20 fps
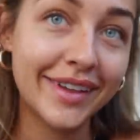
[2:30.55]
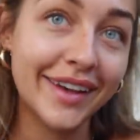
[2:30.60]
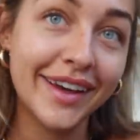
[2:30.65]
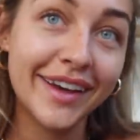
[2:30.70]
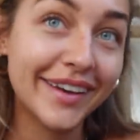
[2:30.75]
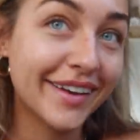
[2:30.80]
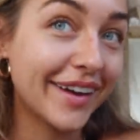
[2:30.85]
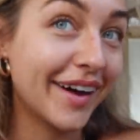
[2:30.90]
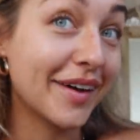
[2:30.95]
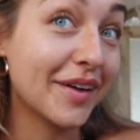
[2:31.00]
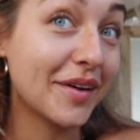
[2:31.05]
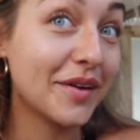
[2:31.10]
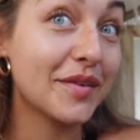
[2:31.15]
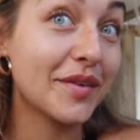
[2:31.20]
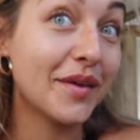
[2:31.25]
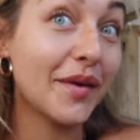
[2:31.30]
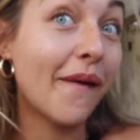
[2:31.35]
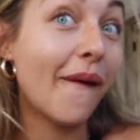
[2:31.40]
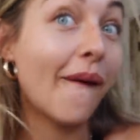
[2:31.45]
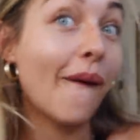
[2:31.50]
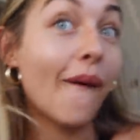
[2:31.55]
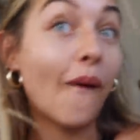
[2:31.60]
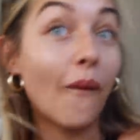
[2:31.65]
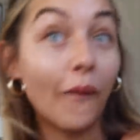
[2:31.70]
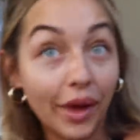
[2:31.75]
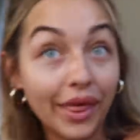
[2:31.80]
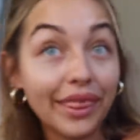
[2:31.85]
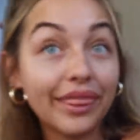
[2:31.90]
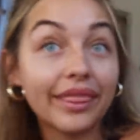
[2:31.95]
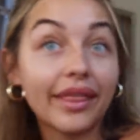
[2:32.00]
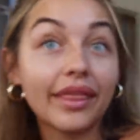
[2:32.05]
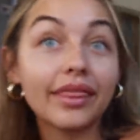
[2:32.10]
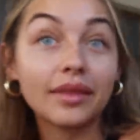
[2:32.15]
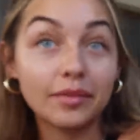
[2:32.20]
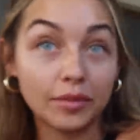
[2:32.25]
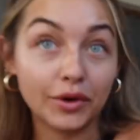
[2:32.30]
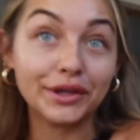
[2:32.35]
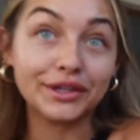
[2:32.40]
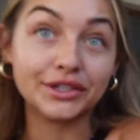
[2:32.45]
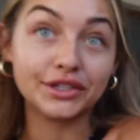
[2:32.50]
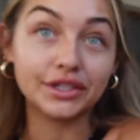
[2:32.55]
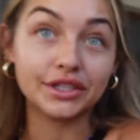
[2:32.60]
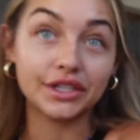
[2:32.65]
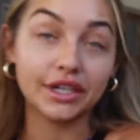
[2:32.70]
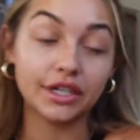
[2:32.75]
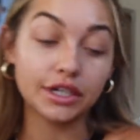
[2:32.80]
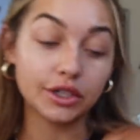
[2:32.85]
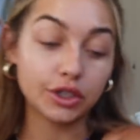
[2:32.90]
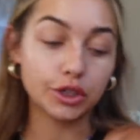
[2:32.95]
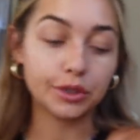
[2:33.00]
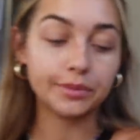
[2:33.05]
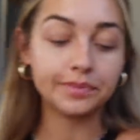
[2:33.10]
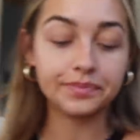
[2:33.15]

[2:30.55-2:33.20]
Can't go wrong with the Moisture Surge.